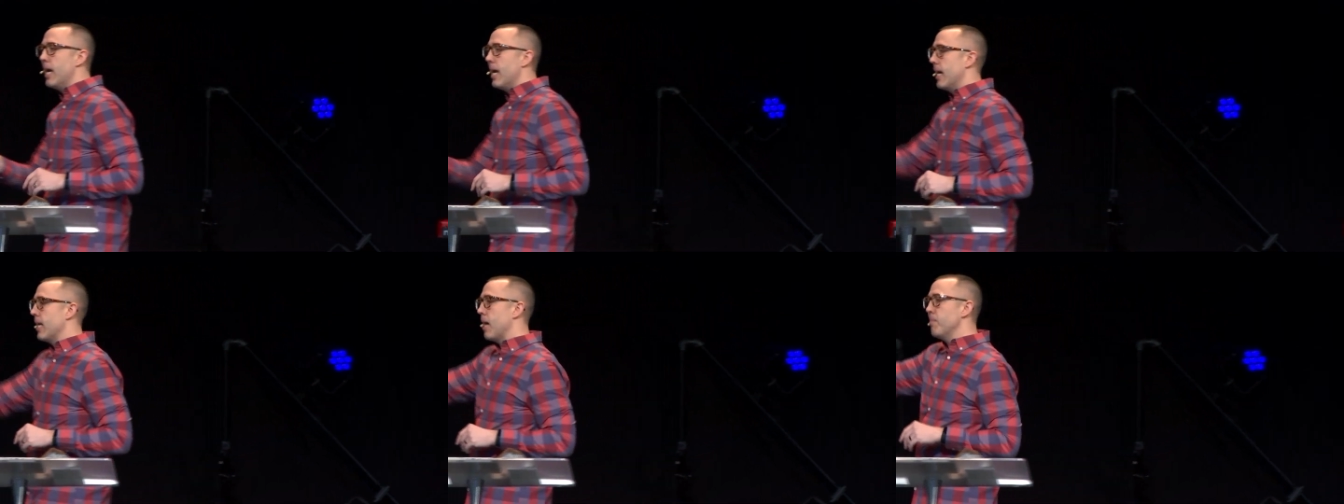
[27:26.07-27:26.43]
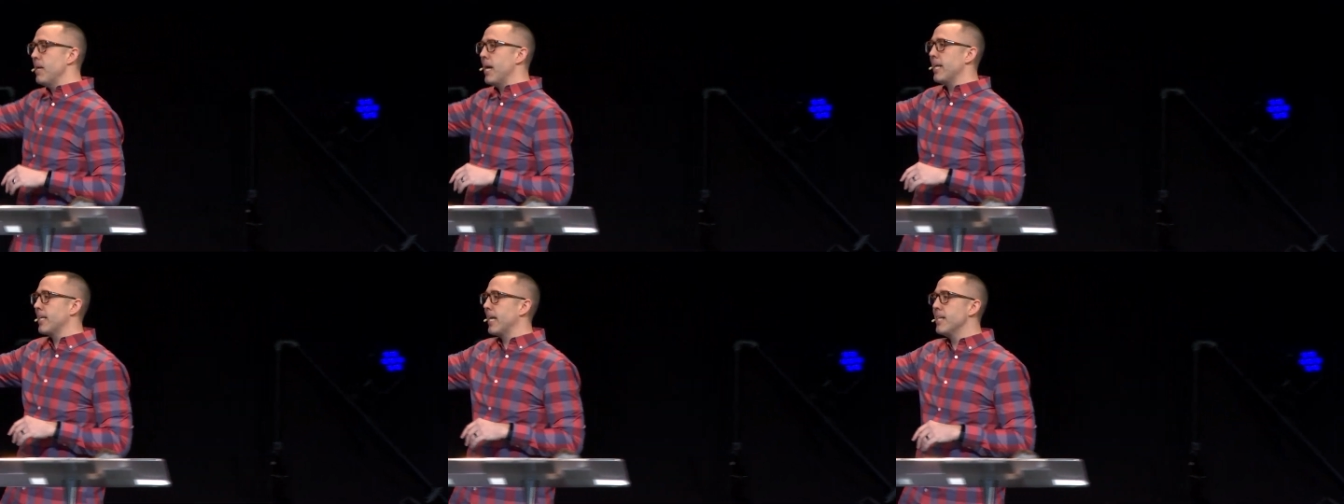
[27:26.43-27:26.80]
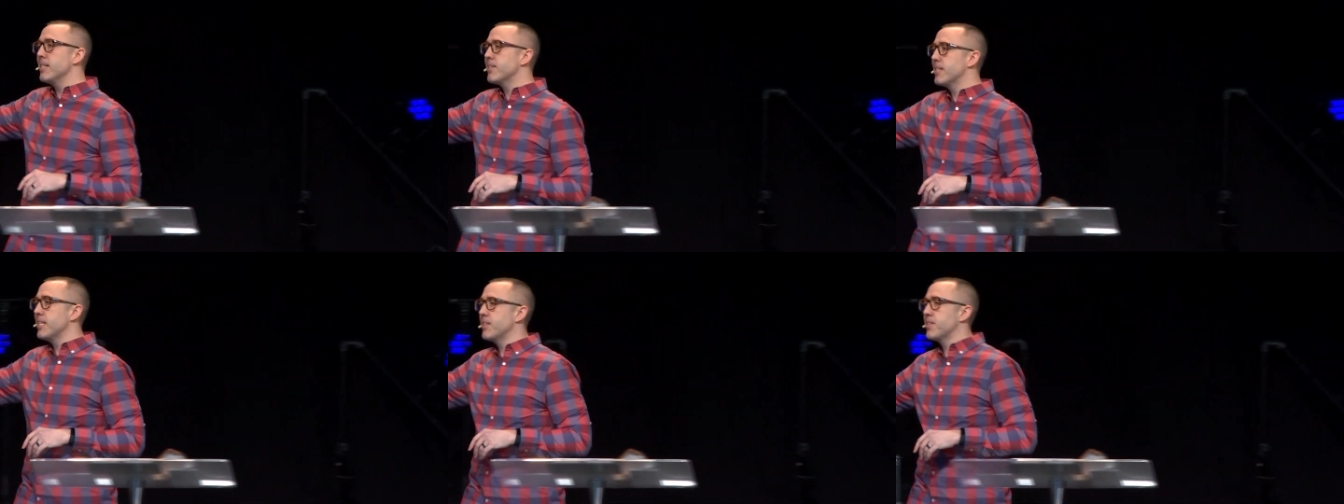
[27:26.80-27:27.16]
And I'm not
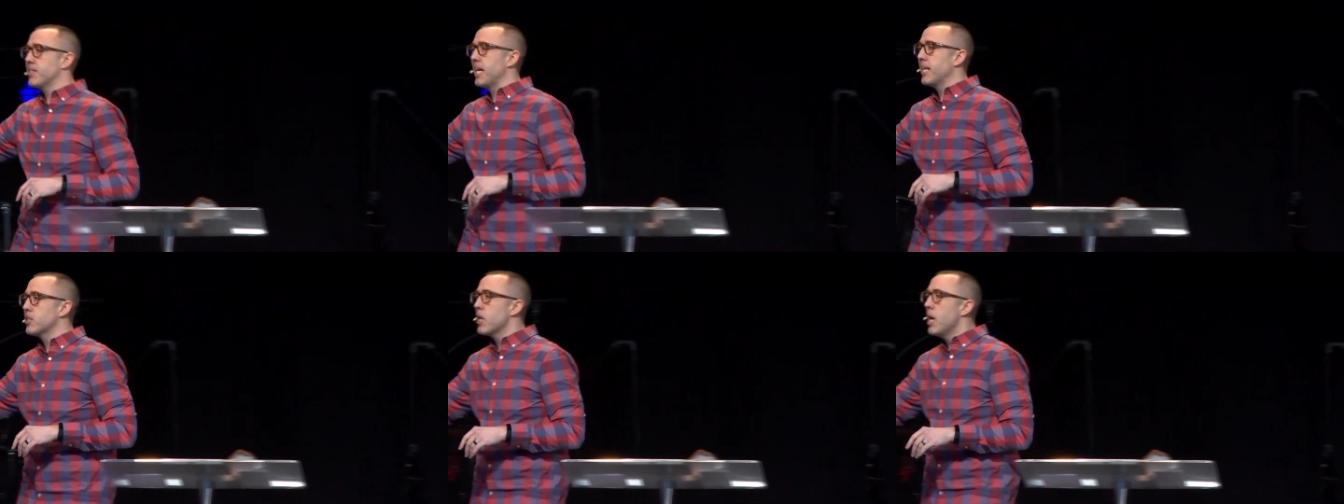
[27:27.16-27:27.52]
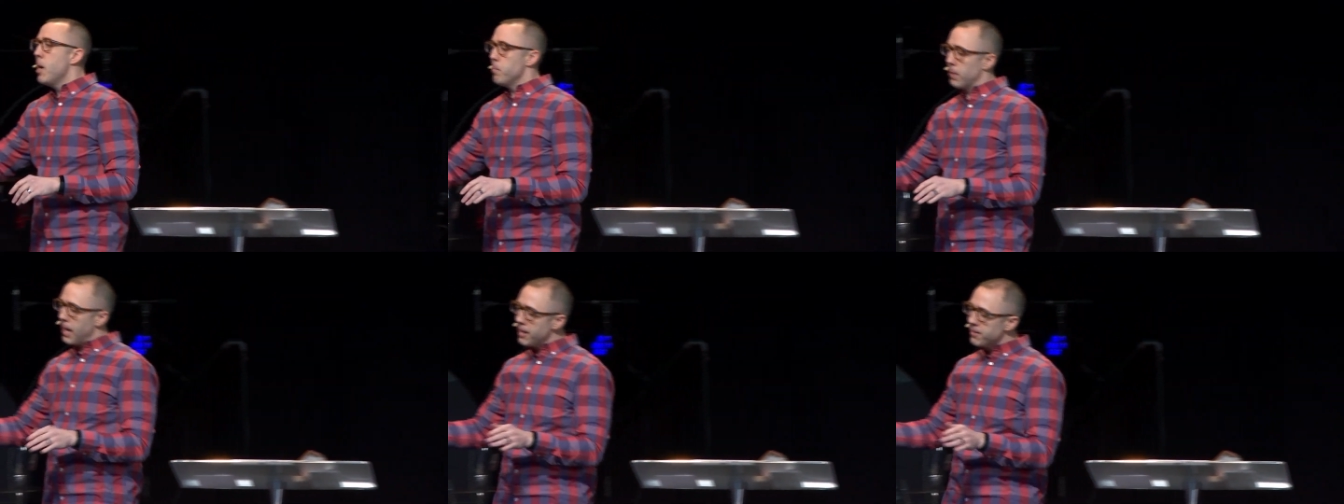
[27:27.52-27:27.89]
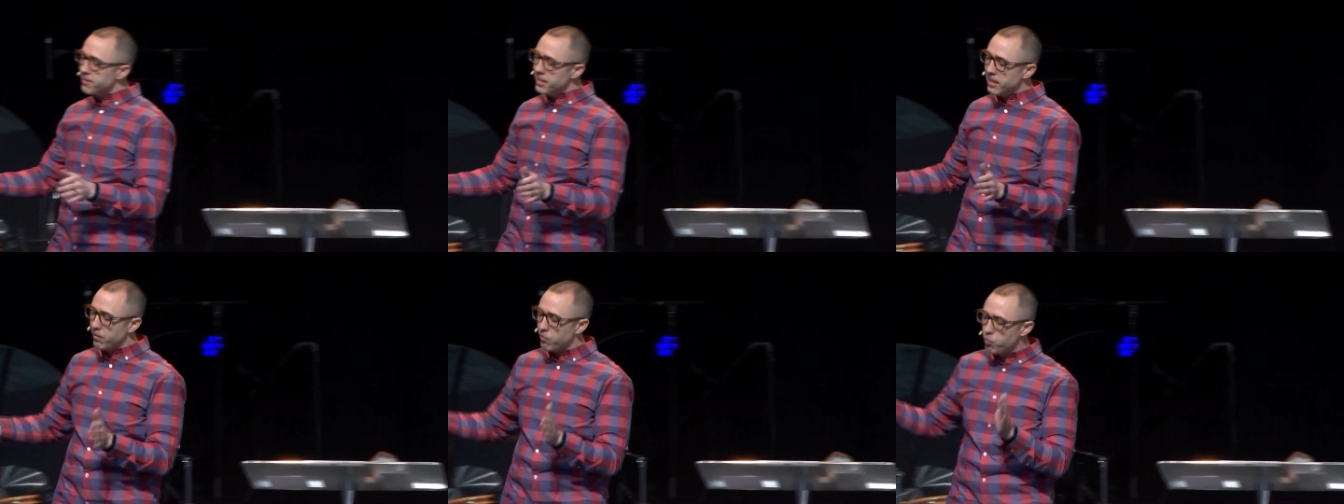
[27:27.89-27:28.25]
against these things, but I
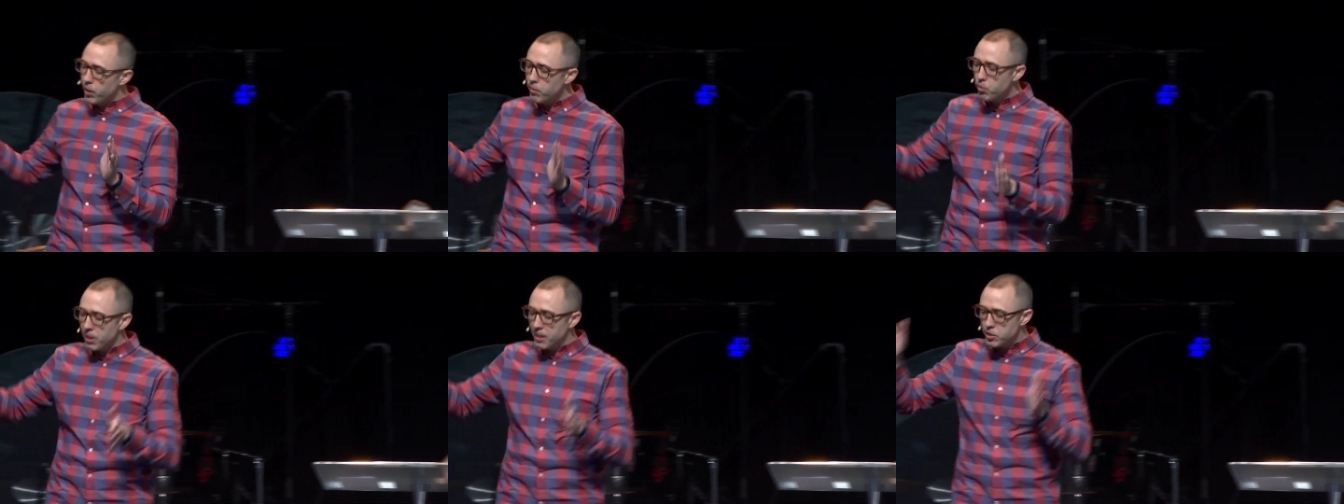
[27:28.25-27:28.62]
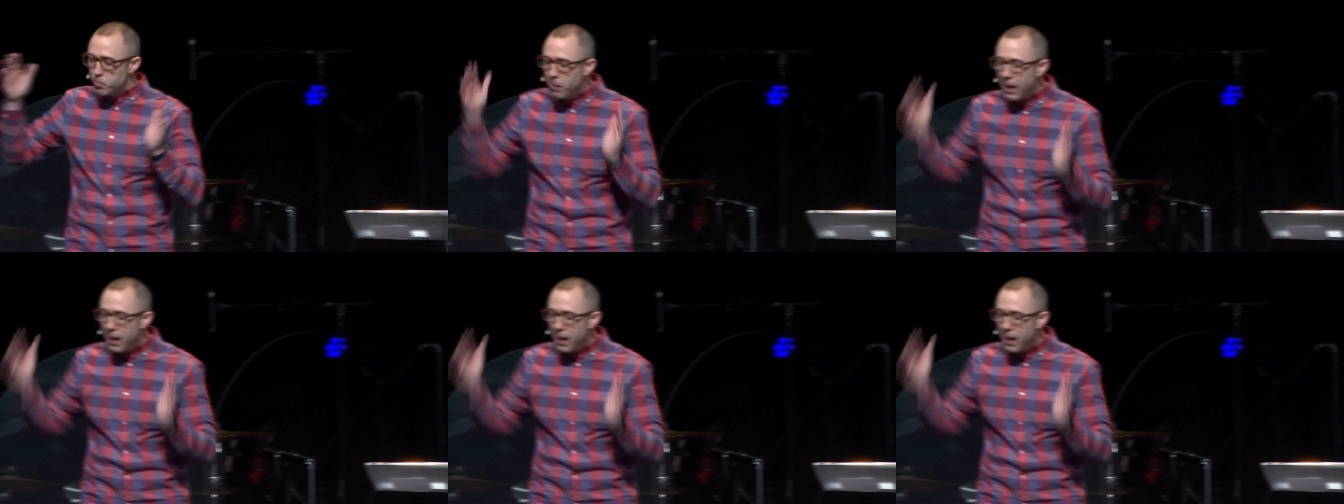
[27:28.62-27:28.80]
think if we were as